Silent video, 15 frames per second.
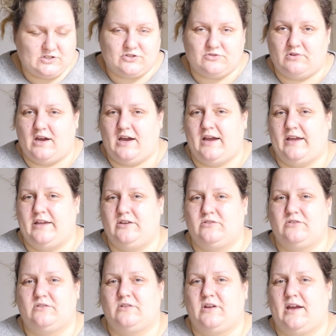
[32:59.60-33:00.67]
try,
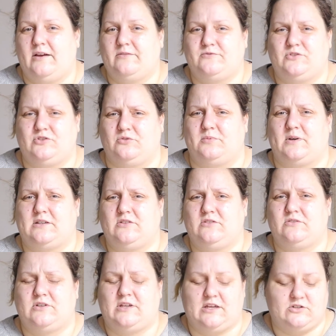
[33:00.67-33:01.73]
you don't have to, but
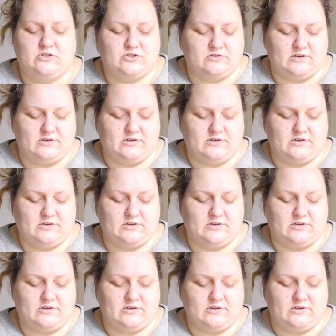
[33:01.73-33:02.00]
you can